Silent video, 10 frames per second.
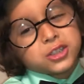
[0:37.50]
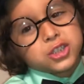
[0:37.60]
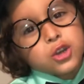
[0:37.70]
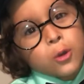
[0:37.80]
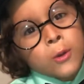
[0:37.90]

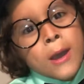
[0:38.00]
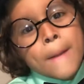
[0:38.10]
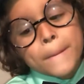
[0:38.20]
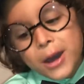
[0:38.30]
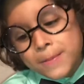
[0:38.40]
too,
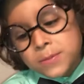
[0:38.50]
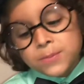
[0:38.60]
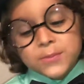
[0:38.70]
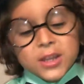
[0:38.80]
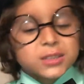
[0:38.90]
but
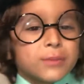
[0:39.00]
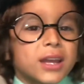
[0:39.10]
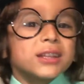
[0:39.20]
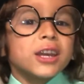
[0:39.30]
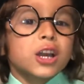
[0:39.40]
it's
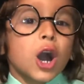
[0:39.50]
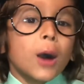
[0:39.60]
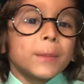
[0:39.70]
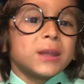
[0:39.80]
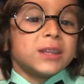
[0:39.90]
mainly
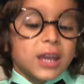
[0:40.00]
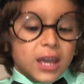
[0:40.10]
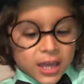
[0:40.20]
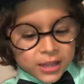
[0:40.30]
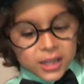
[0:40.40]
common
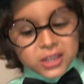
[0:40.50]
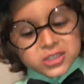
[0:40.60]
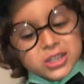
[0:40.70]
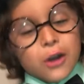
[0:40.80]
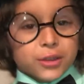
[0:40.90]
in
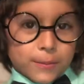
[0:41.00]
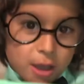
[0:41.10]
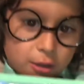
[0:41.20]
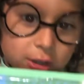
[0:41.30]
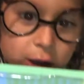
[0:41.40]
South
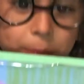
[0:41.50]
America.